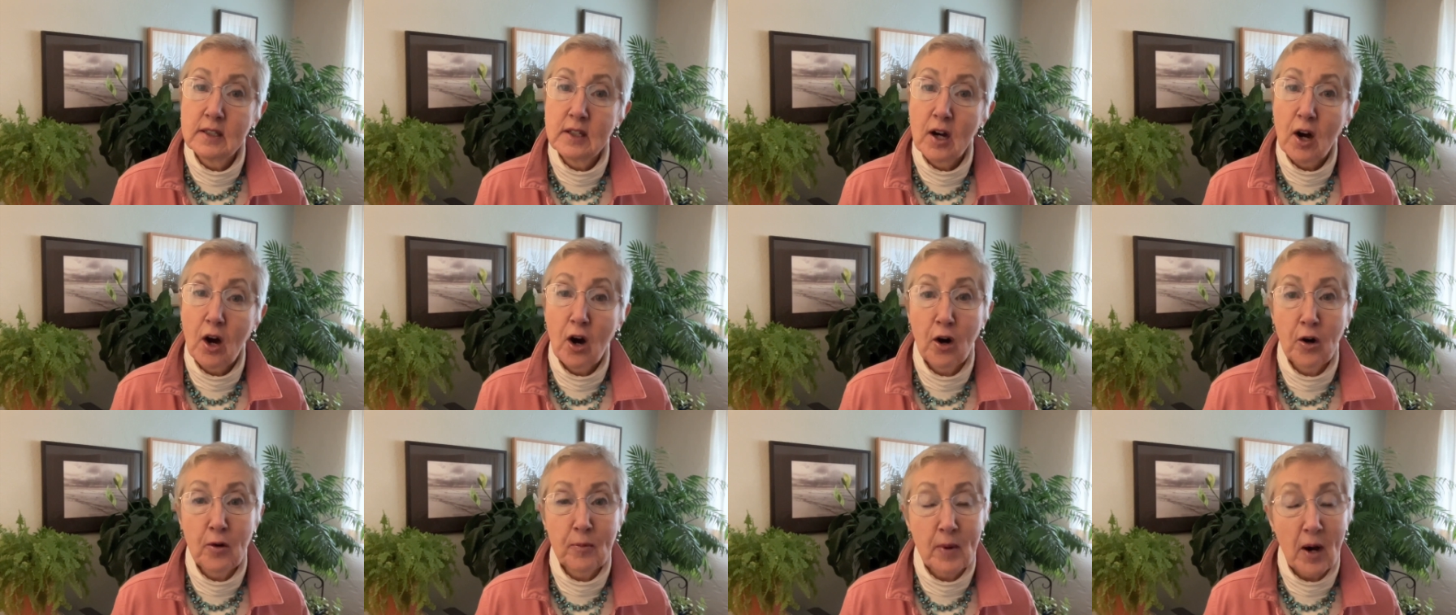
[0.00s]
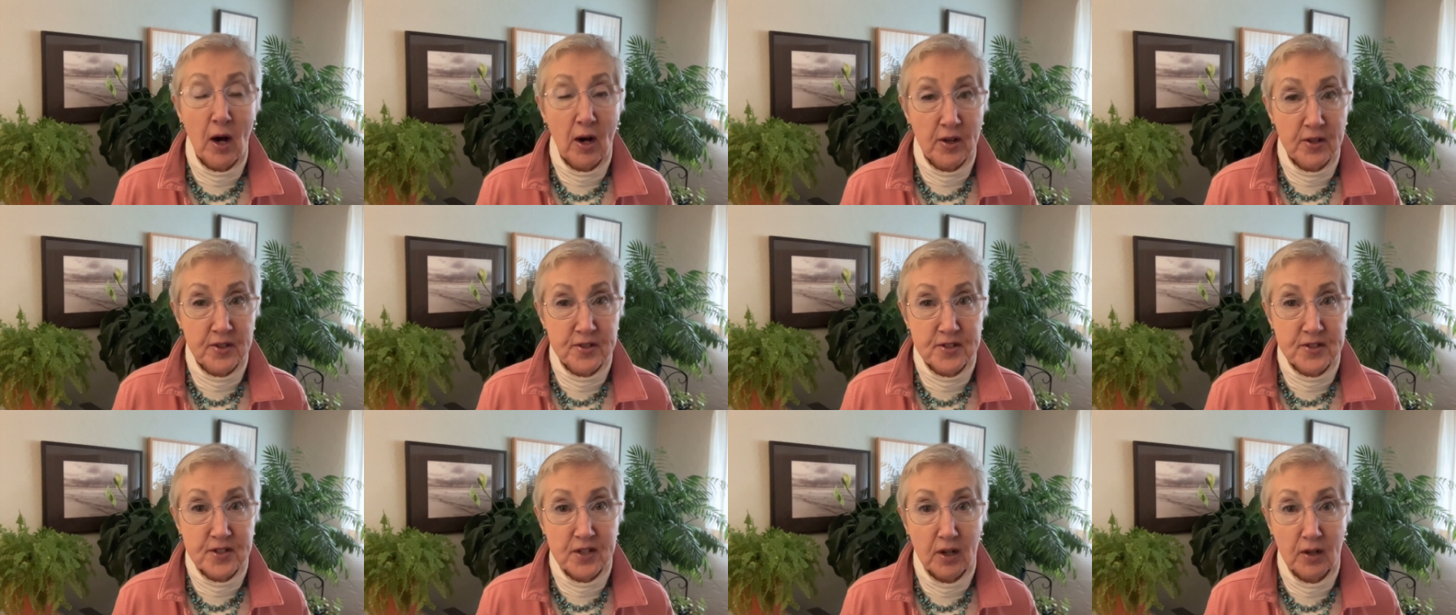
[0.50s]
Home
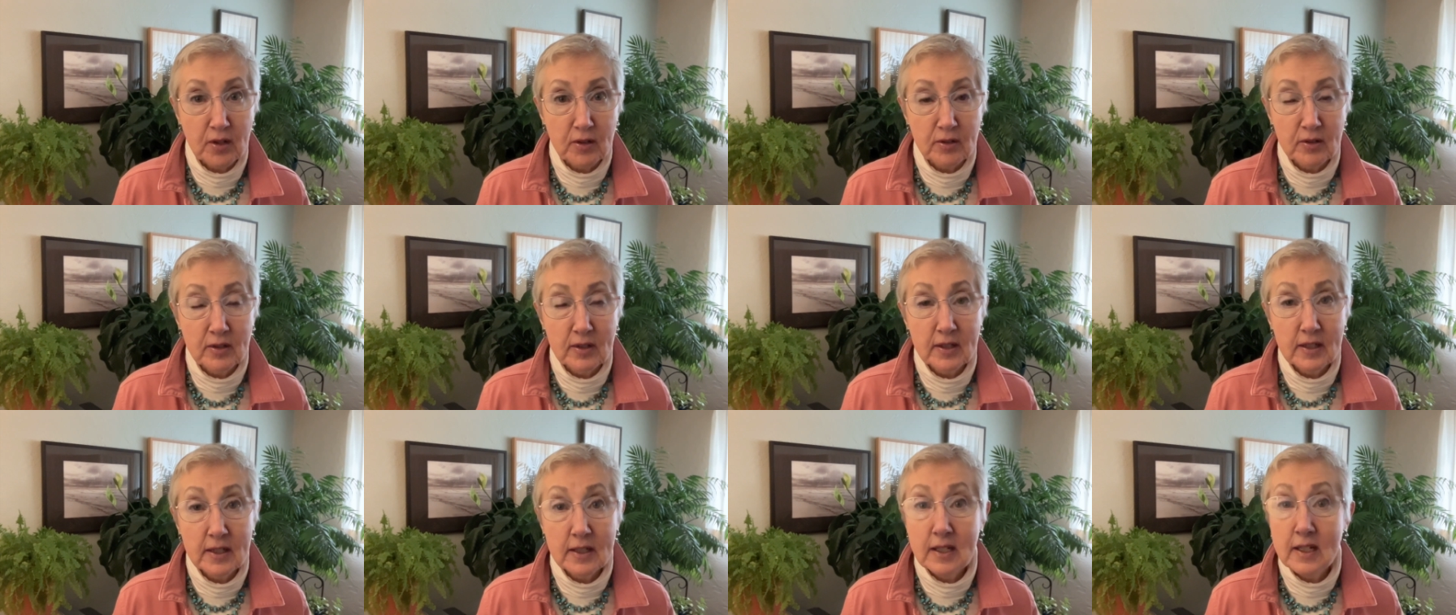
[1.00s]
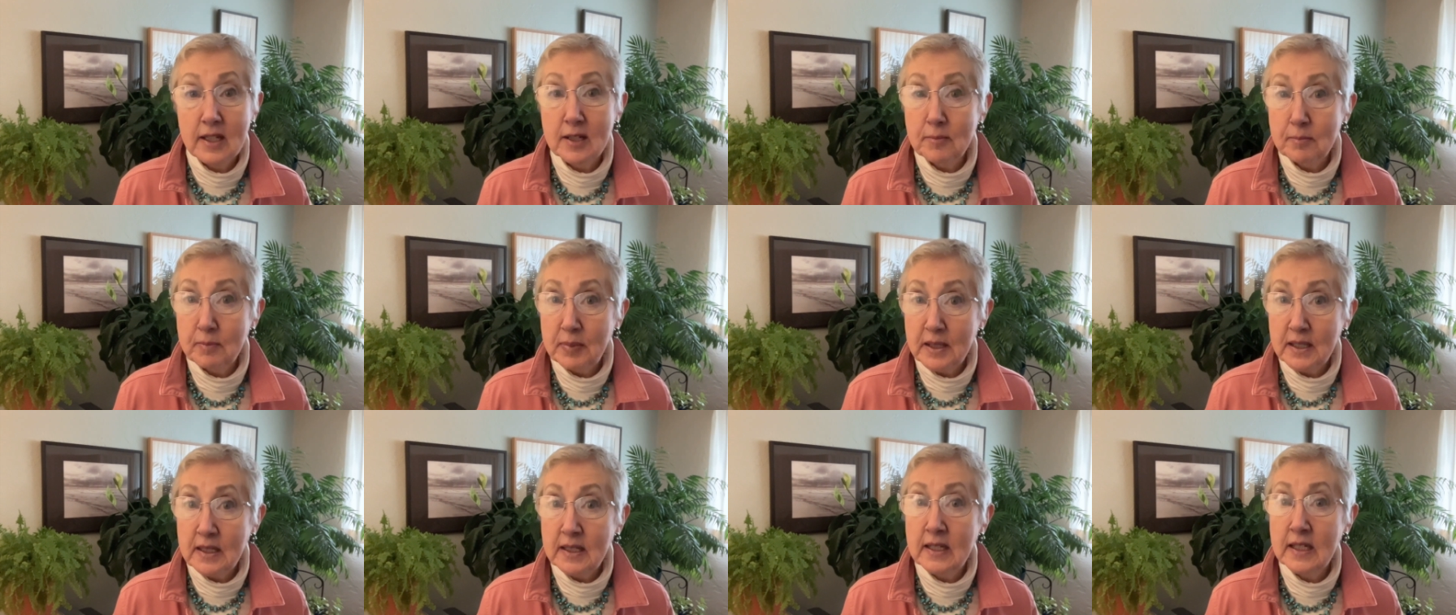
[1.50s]
also can
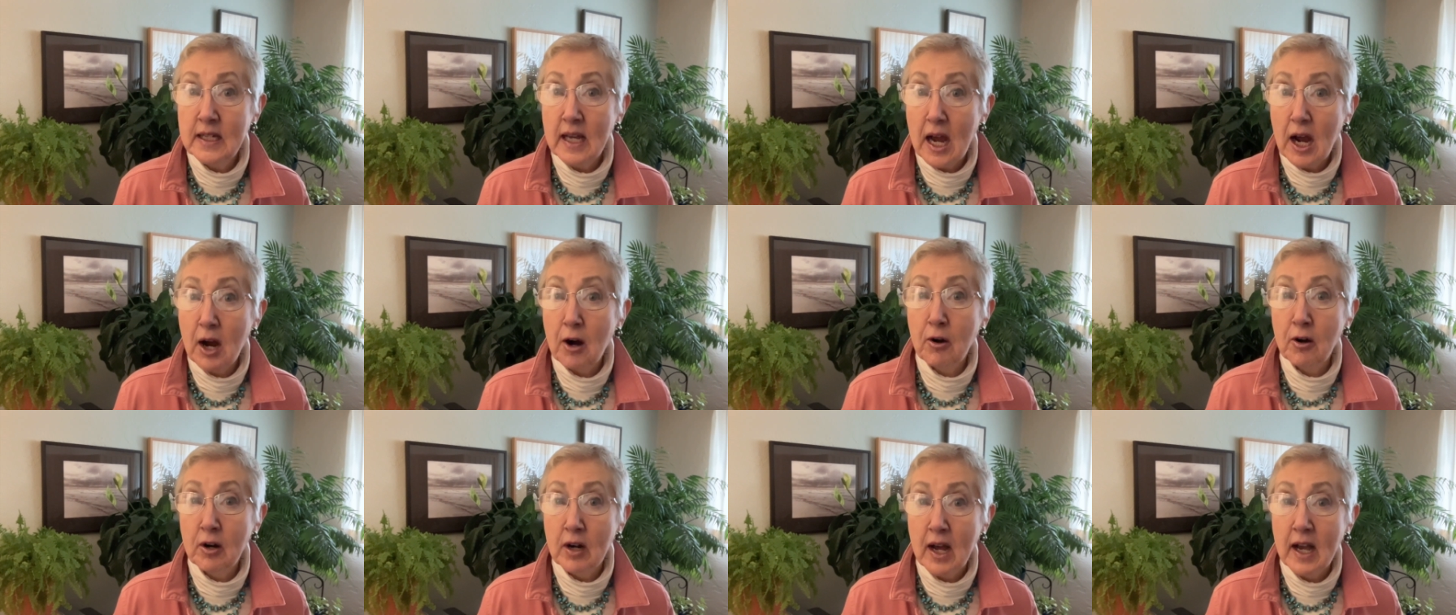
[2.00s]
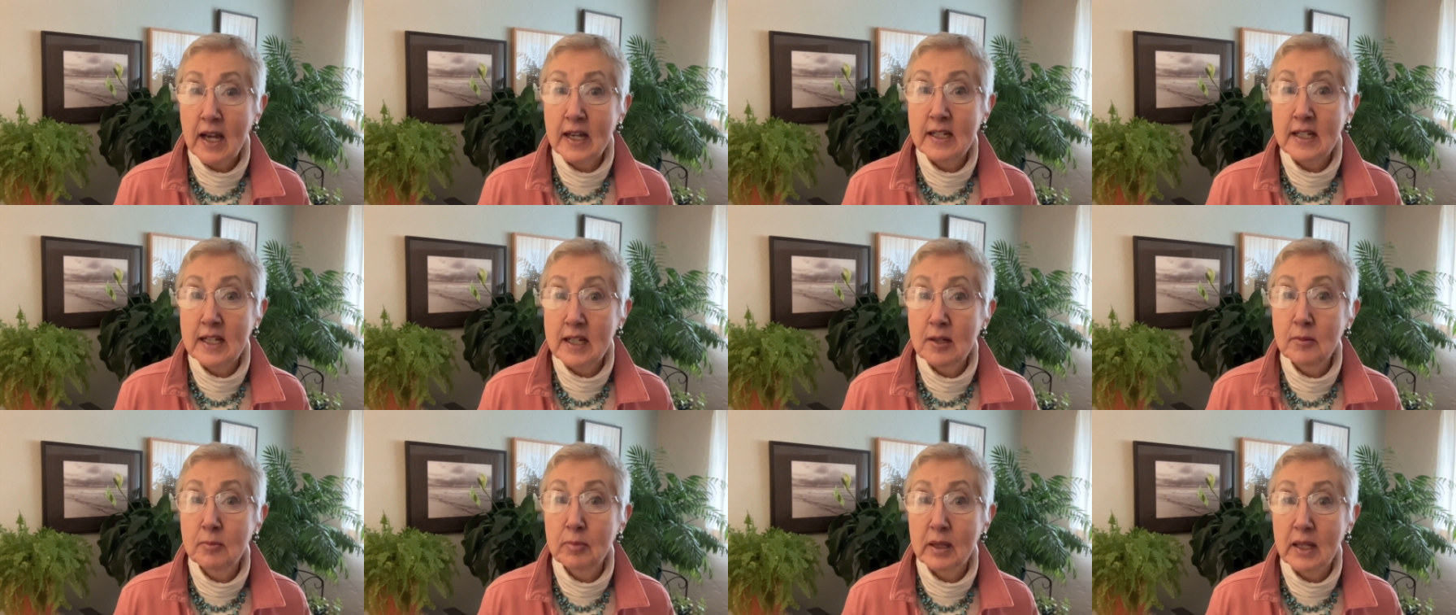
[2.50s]
be our
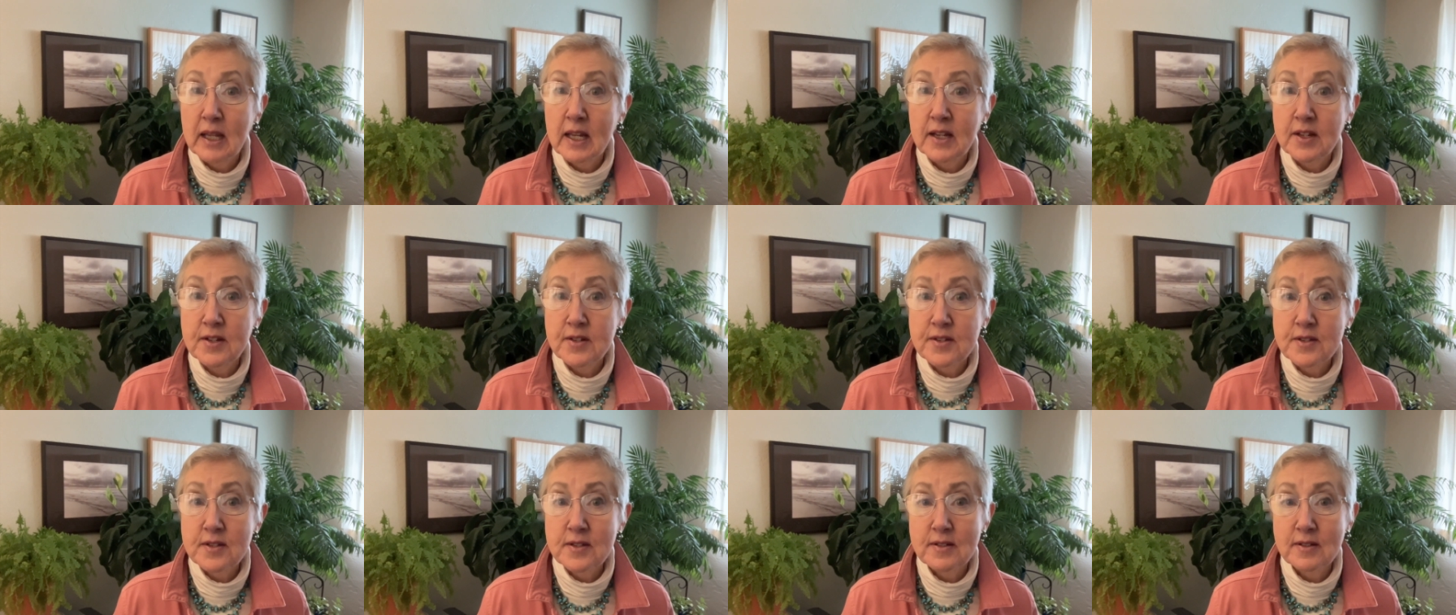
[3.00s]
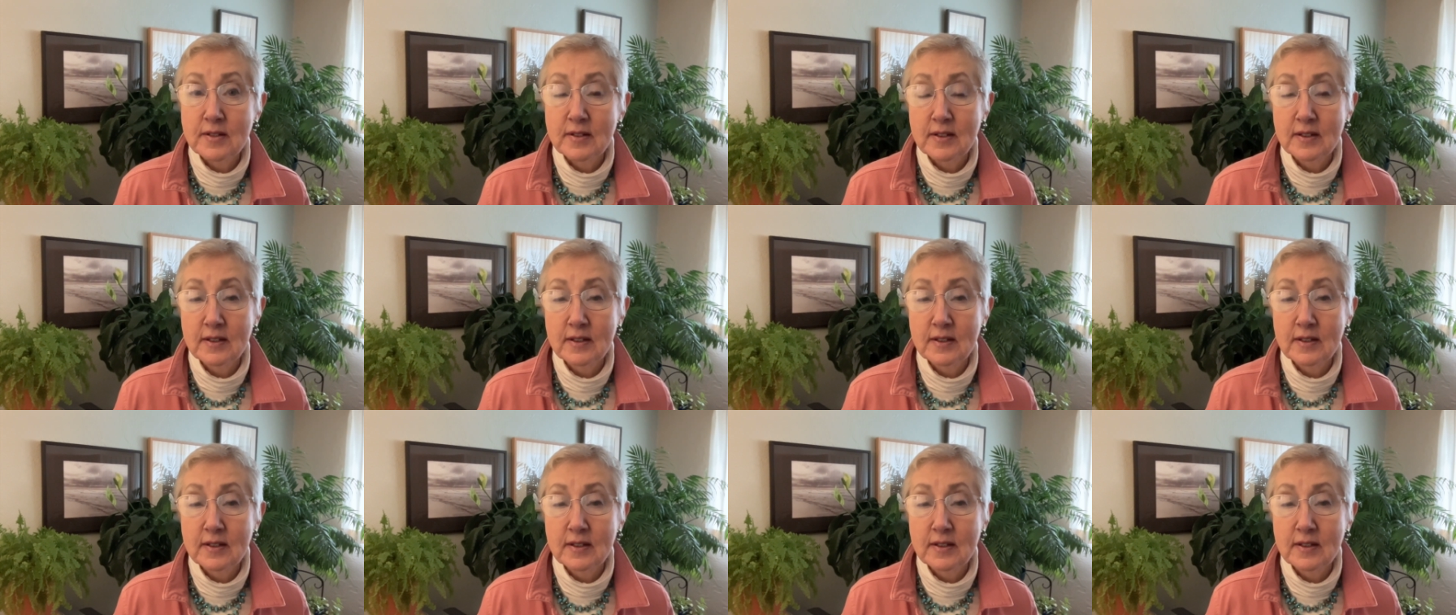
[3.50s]
hiding place.